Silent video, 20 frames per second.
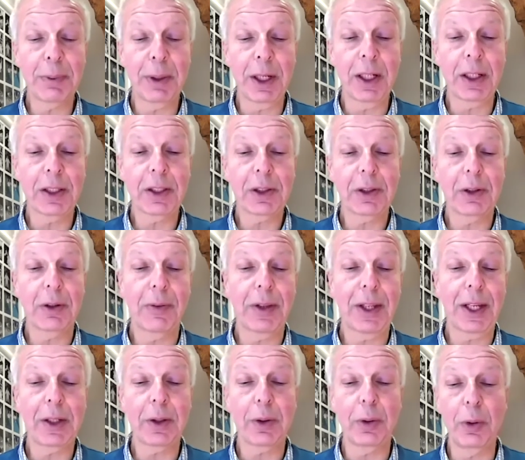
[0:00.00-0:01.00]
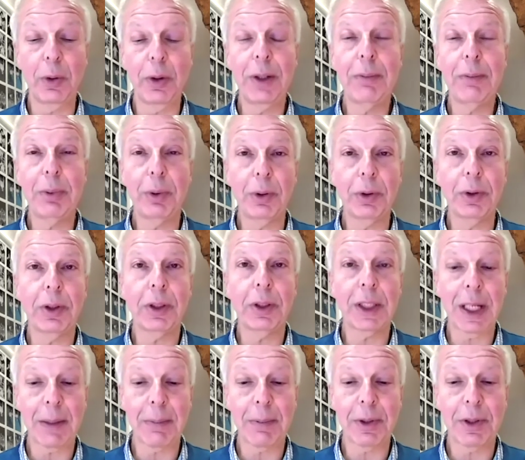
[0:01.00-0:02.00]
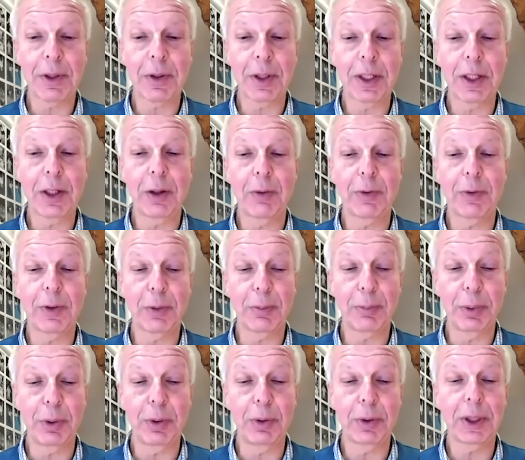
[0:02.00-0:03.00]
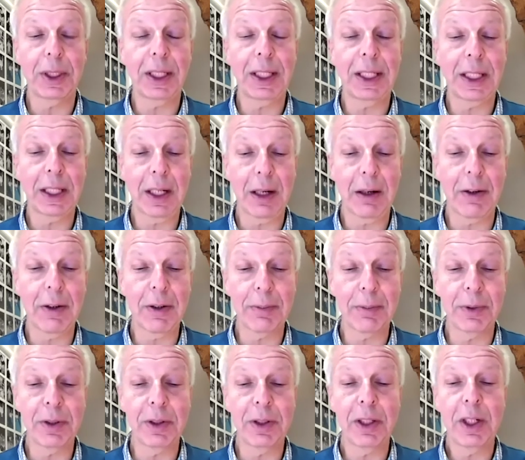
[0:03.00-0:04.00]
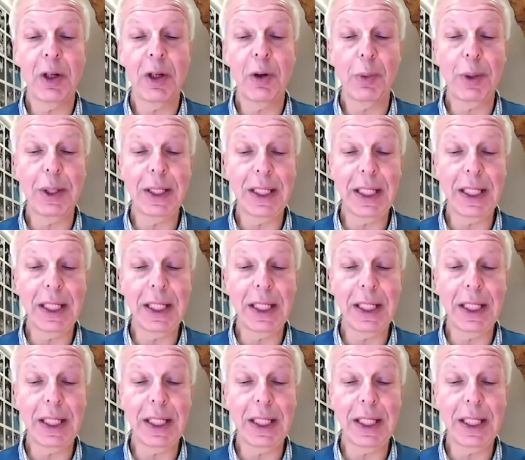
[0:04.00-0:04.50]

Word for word: It is part of that all important tapestry of support and encouragement